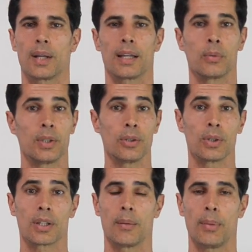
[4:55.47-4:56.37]
like we do
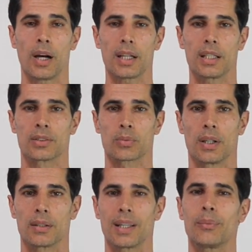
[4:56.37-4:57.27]
in our body as
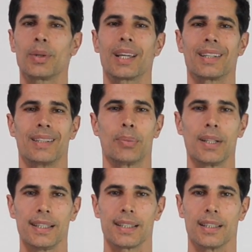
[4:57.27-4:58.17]
well, then we get
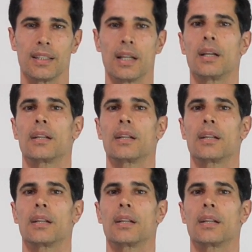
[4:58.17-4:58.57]
depleted.